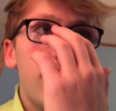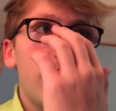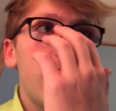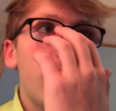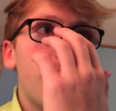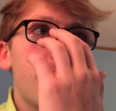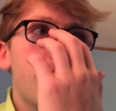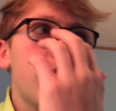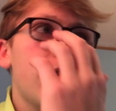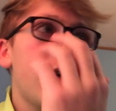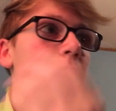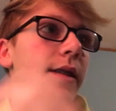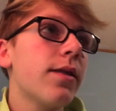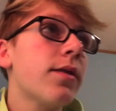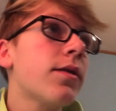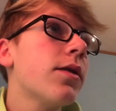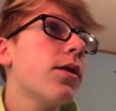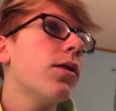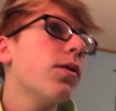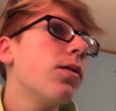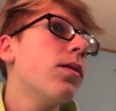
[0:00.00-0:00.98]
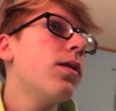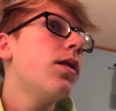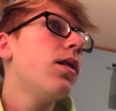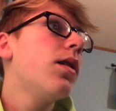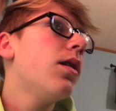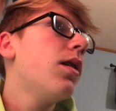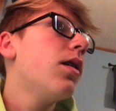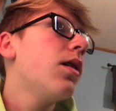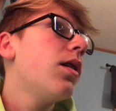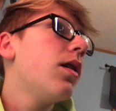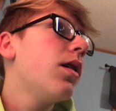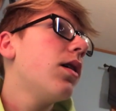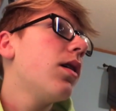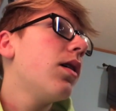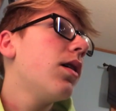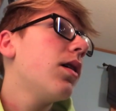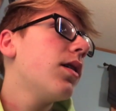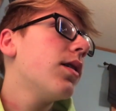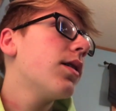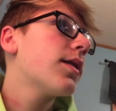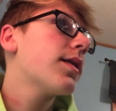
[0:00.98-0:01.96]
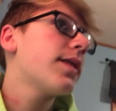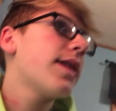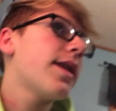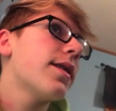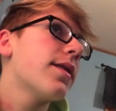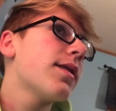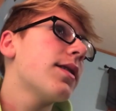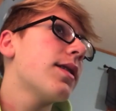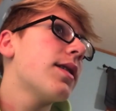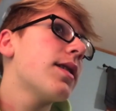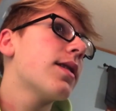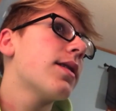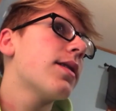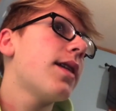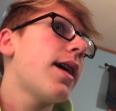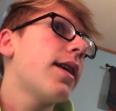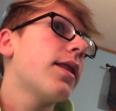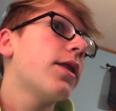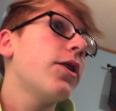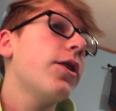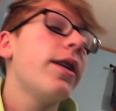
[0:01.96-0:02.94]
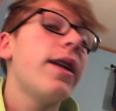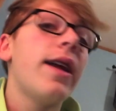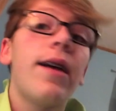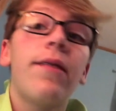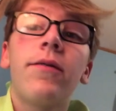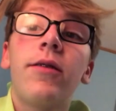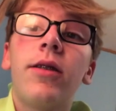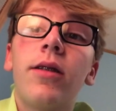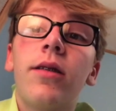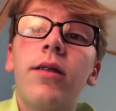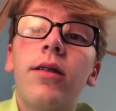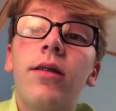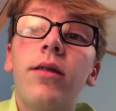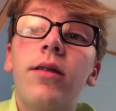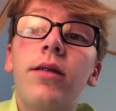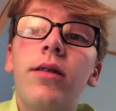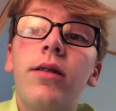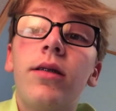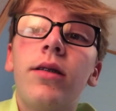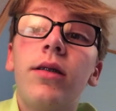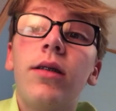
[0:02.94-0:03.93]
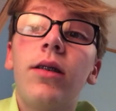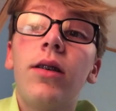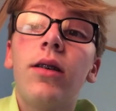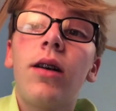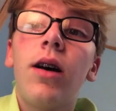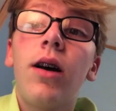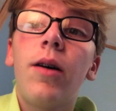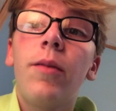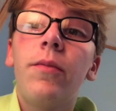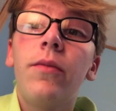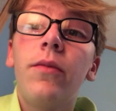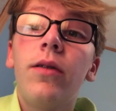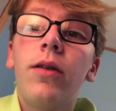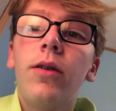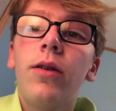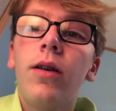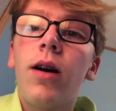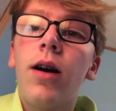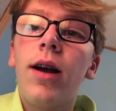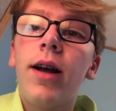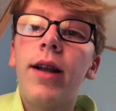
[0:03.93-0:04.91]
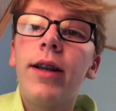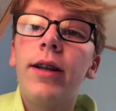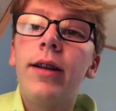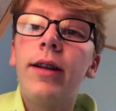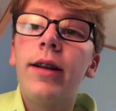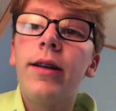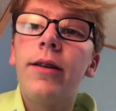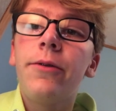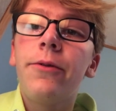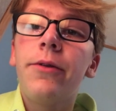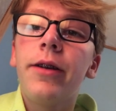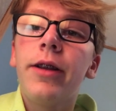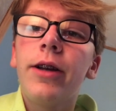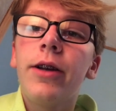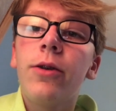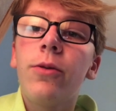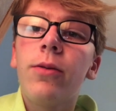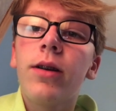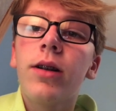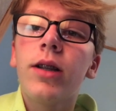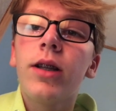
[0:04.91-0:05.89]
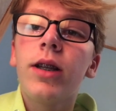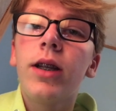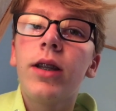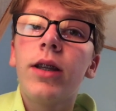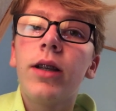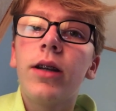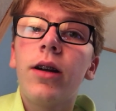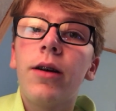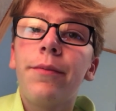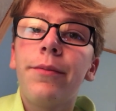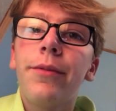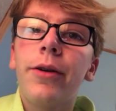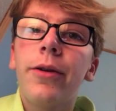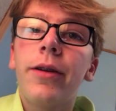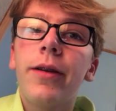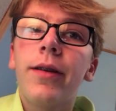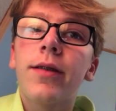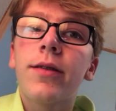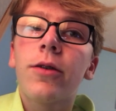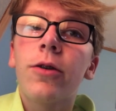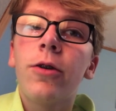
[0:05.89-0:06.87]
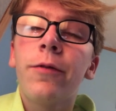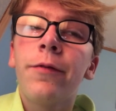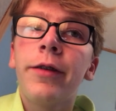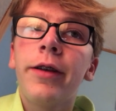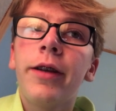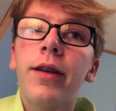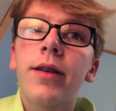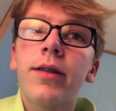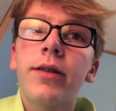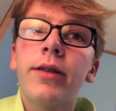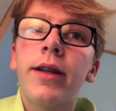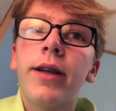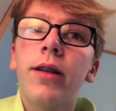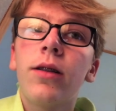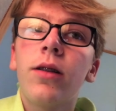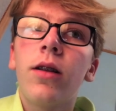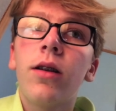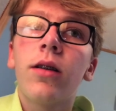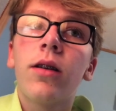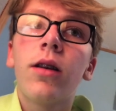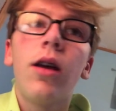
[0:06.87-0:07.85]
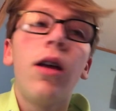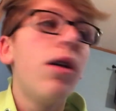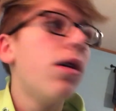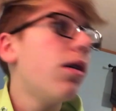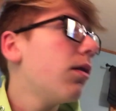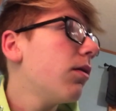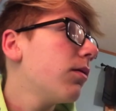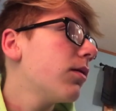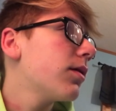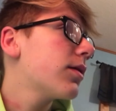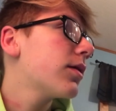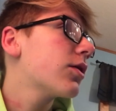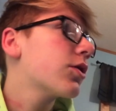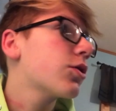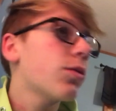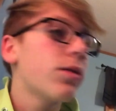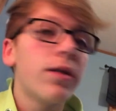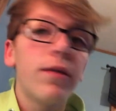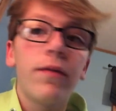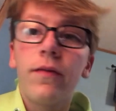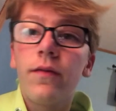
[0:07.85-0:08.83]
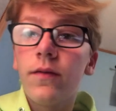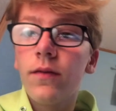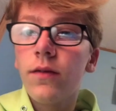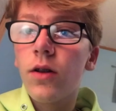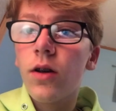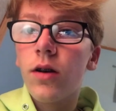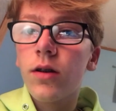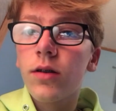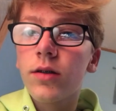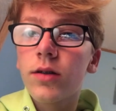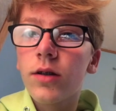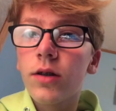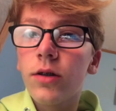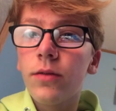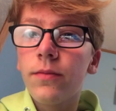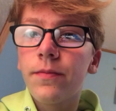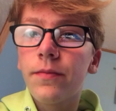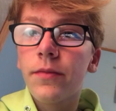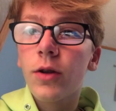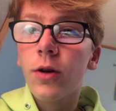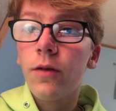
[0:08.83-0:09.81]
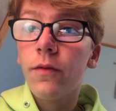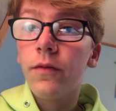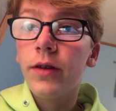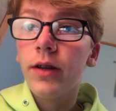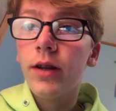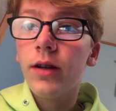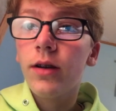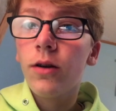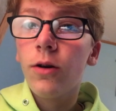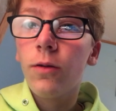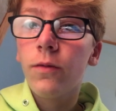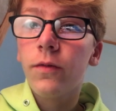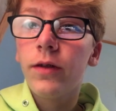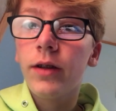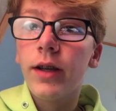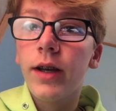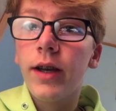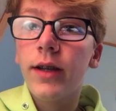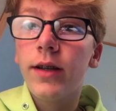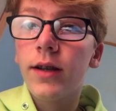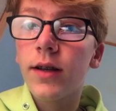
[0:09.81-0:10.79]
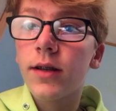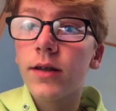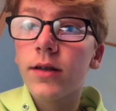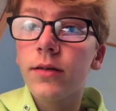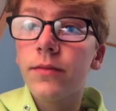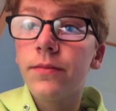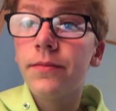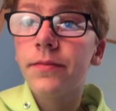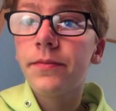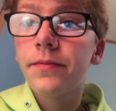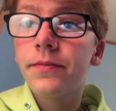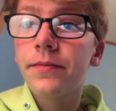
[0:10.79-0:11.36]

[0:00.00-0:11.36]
video up tonight. So, and since it's 9:30, I have to edit it really quickly and then upload it, so hopefully it doesn't take long. Well, it's a short vlog, so hopefully, hopefully it doesn't